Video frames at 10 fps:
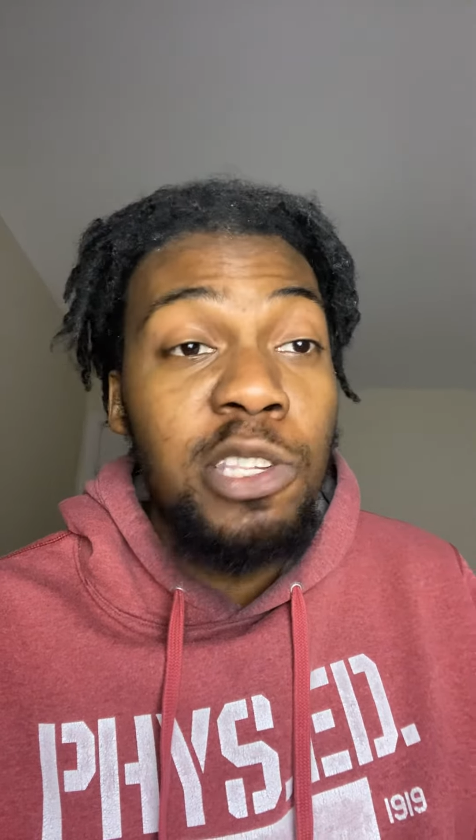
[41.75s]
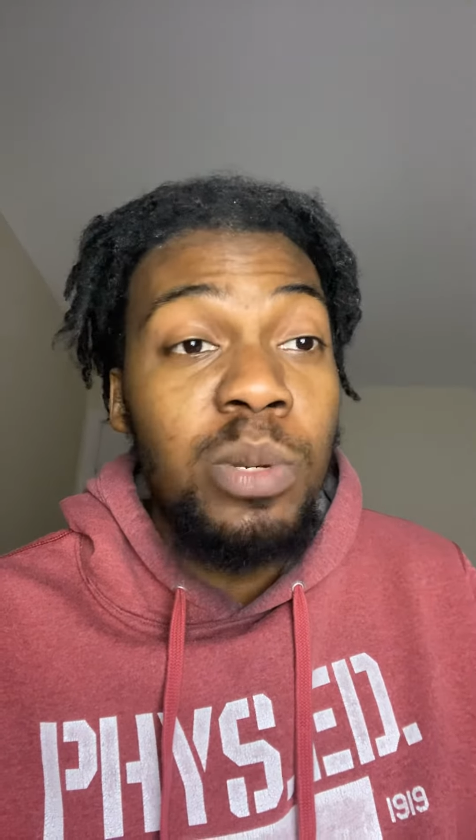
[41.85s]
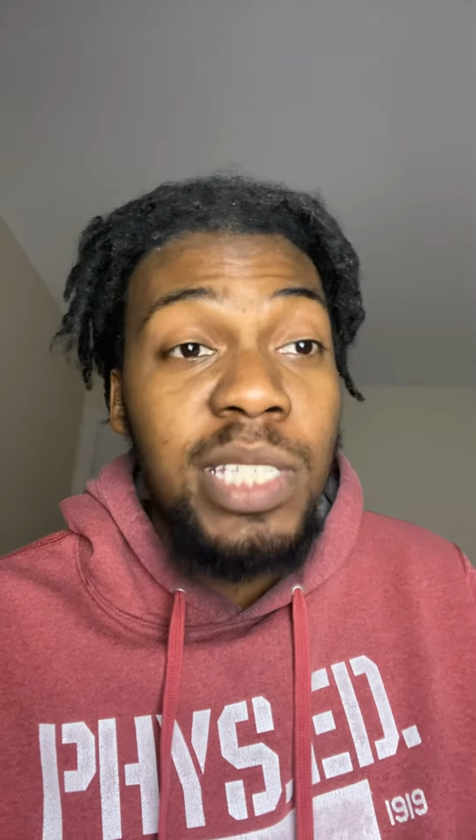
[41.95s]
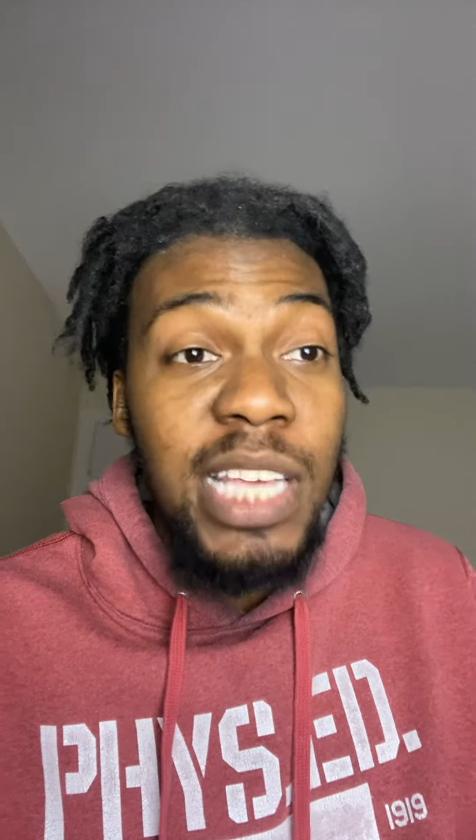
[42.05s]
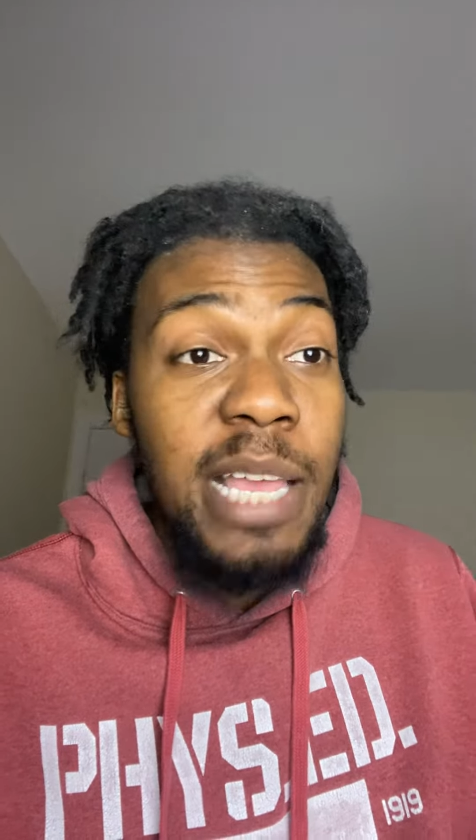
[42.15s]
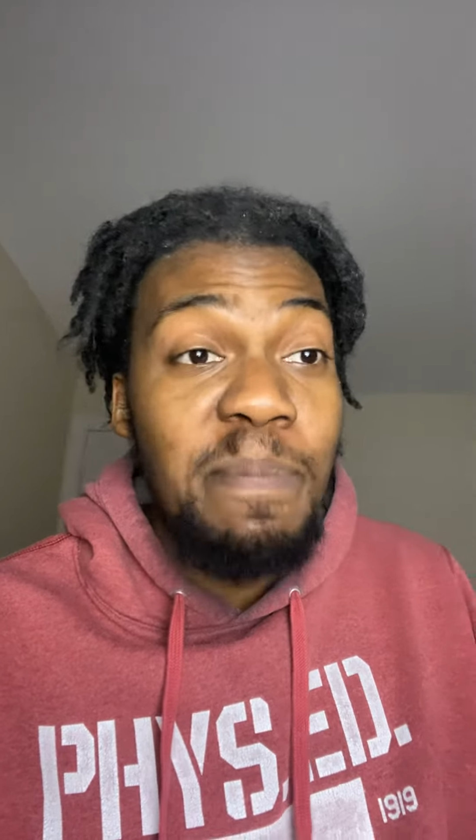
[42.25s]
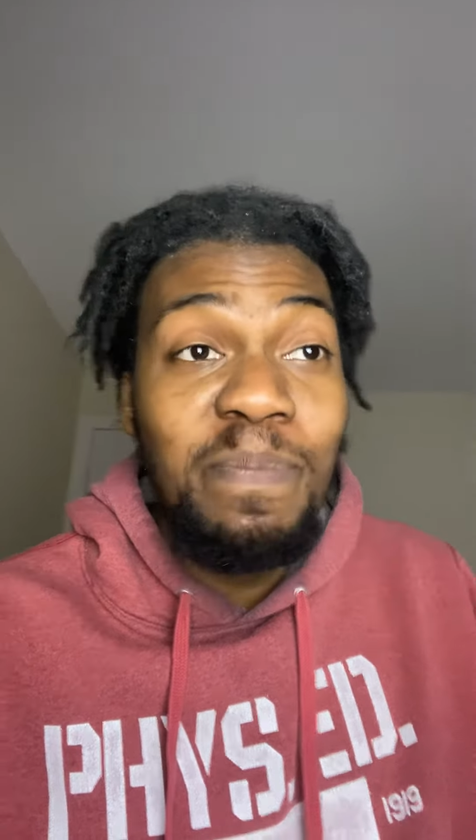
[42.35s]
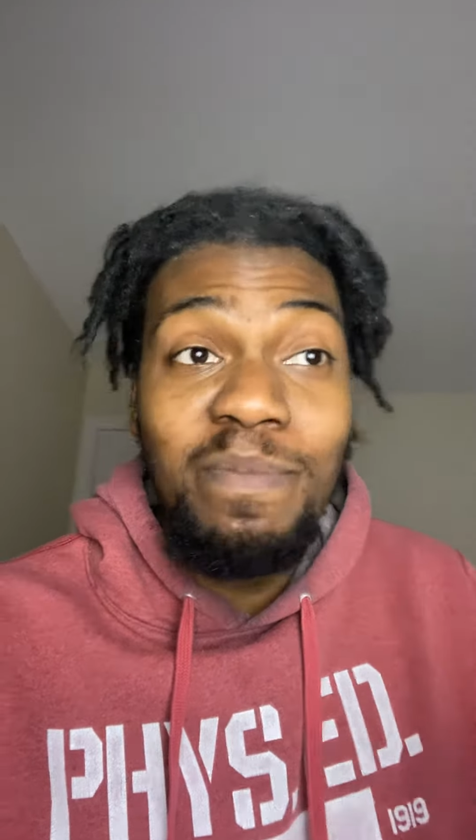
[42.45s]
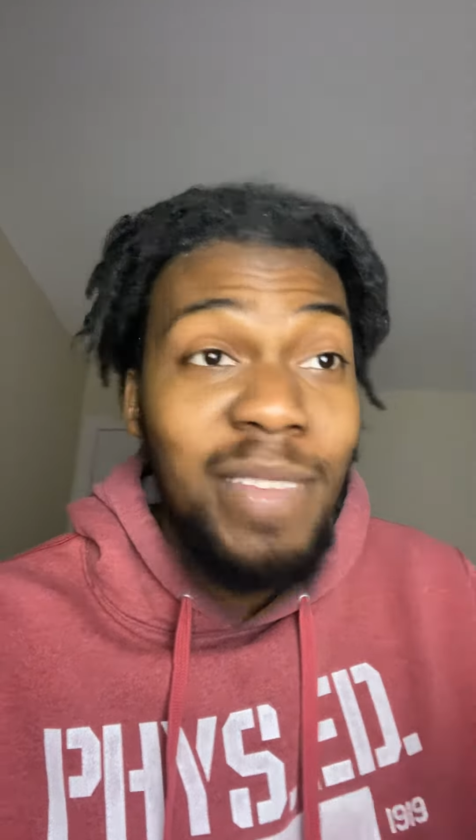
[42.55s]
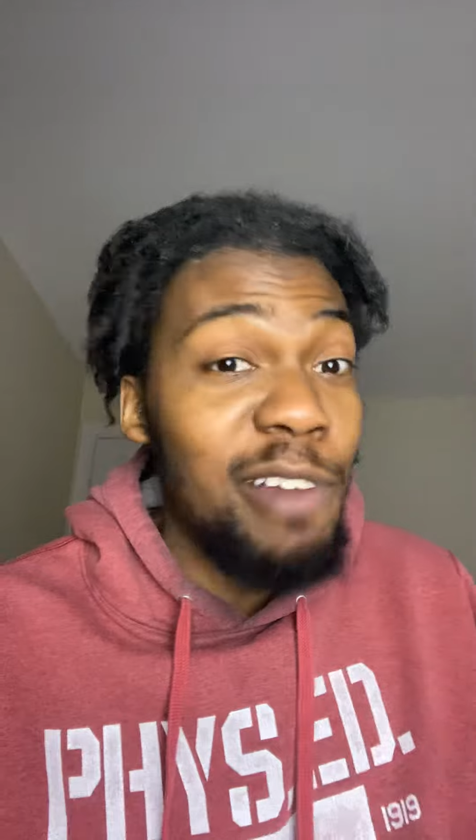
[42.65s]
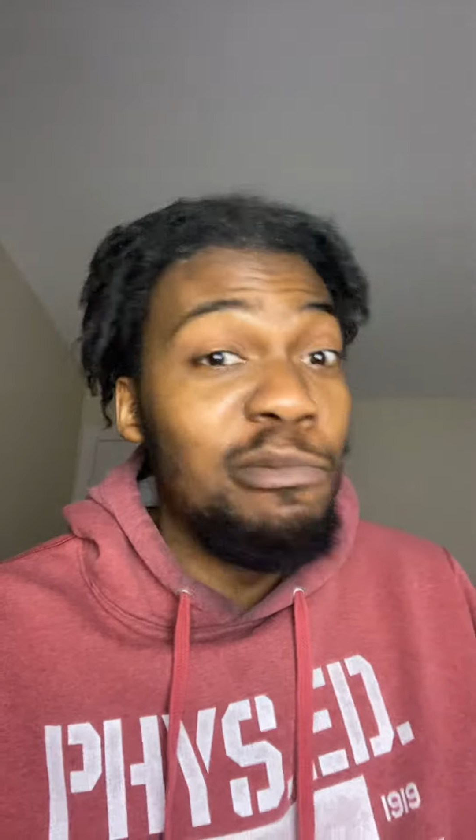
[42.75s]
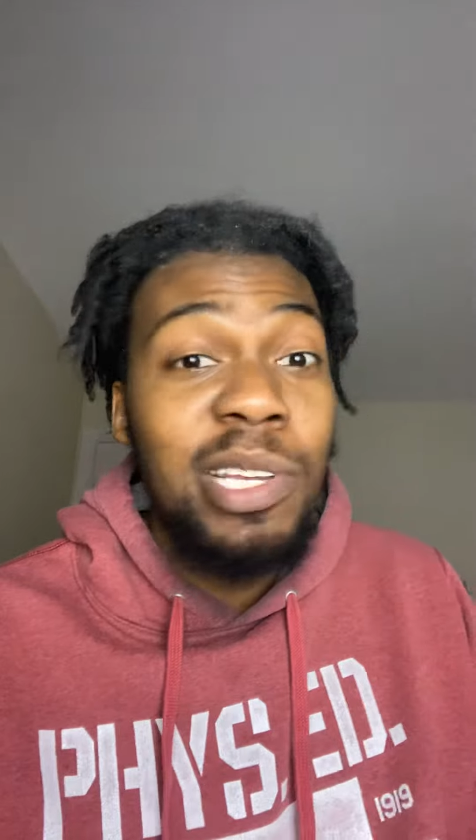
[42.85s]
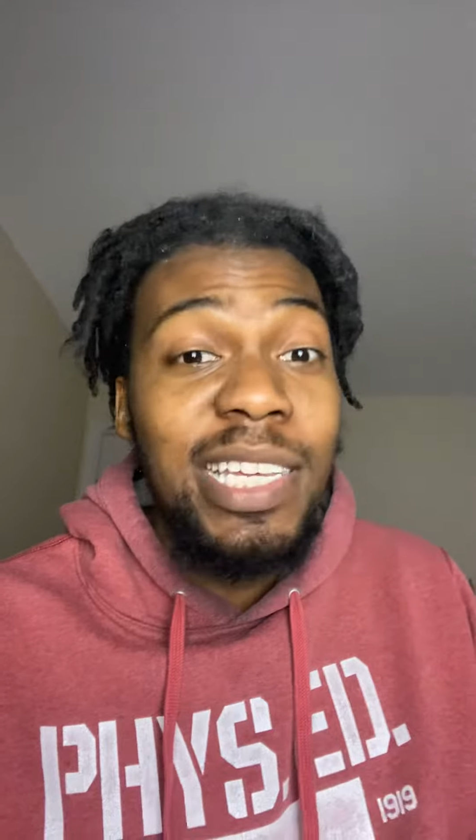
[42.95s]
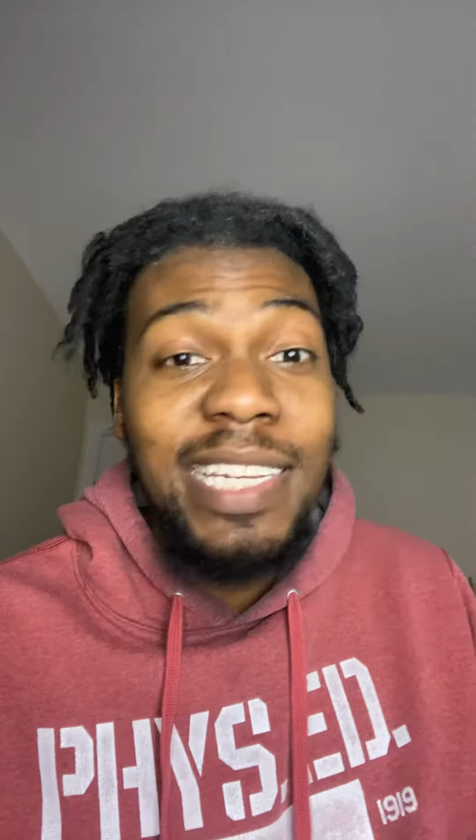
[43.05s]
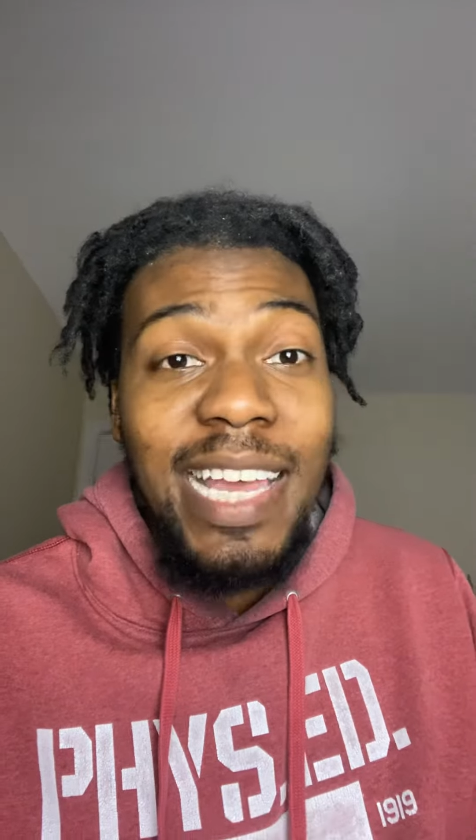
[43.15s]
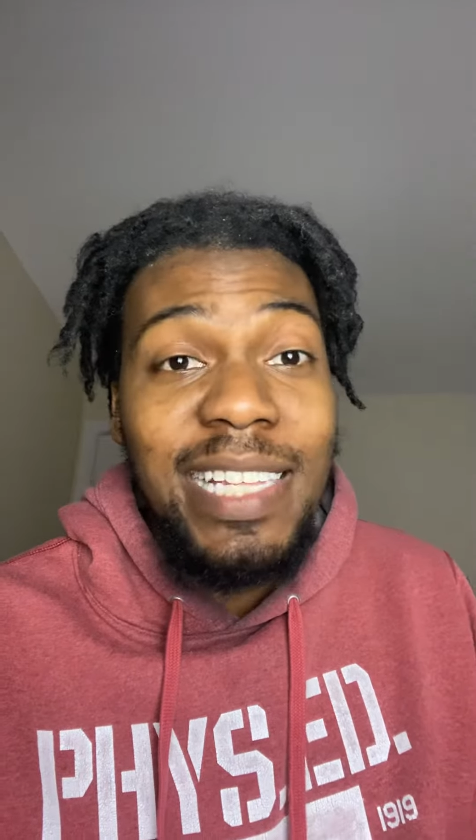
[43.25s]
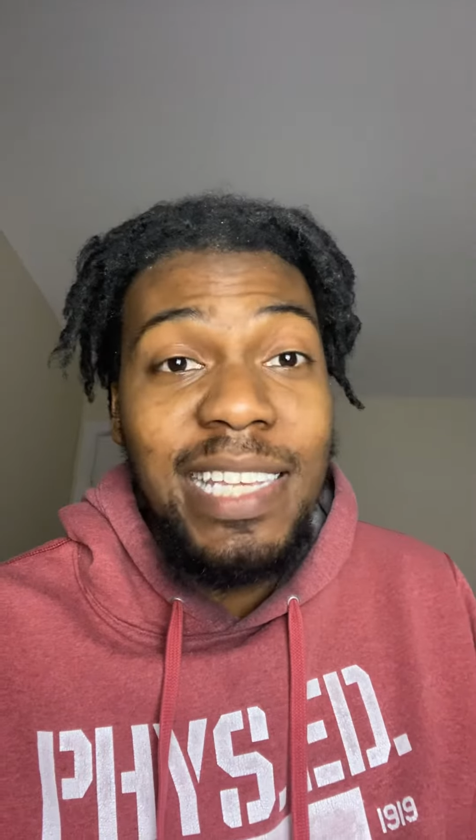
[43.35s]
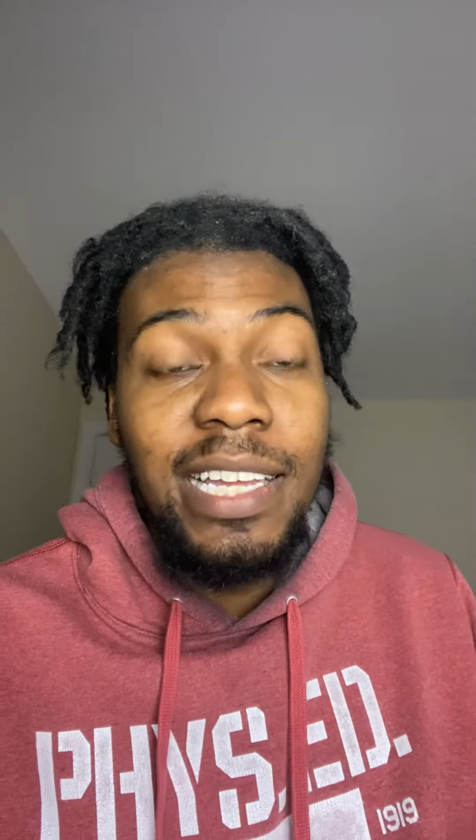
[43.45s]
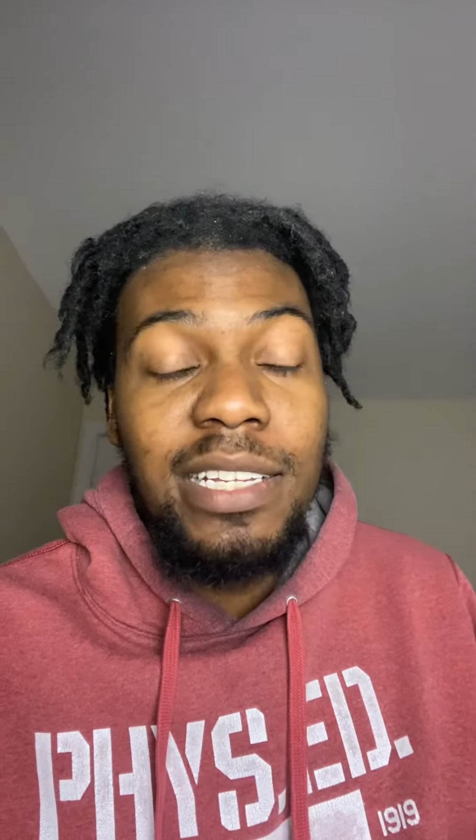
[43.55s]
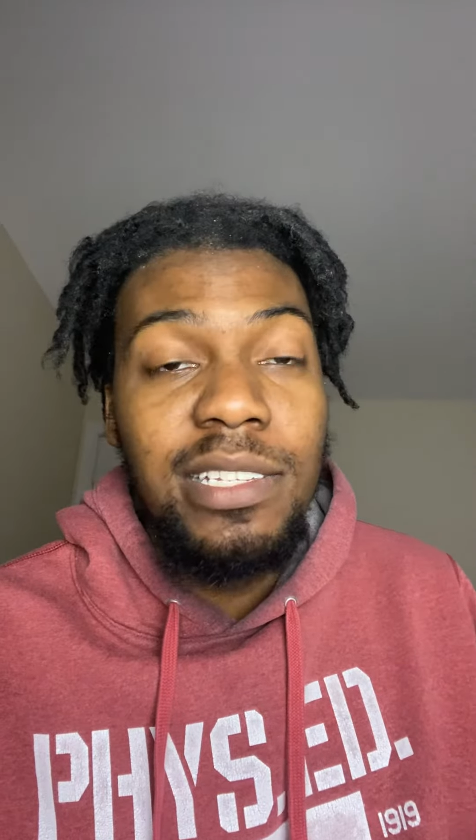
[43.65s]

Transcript: to a team that really needs it.